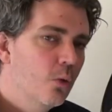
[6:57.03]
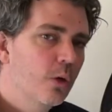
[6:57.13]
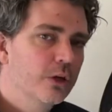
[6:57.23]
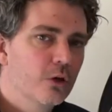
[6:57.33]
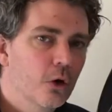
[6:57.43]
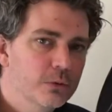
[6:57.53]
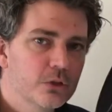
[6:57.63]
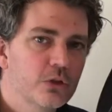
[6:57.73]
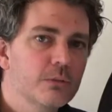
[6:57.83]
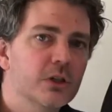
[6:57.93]
what your hopes
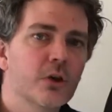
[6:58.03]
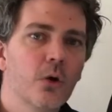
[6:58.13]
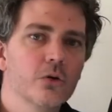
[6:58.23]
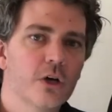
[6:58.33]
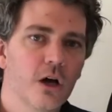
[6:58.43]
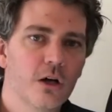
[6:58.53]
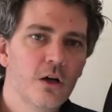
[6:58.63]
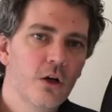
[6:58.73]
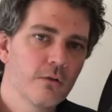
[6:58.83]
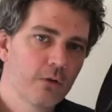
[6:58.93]
and dreams and goals are
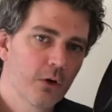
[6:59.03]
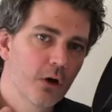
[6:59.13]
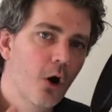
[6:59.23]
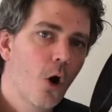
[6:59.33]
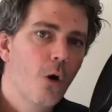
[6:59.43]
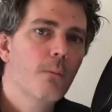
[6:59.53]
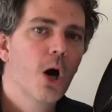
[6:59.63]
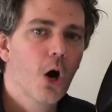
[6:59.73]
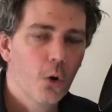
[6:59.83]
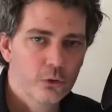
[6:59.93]
for home
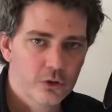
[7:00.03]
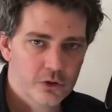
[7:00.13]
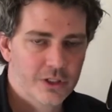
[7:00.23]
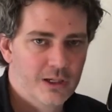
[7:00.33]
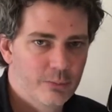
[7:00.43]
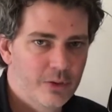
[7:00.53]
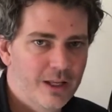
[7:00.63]
ownership.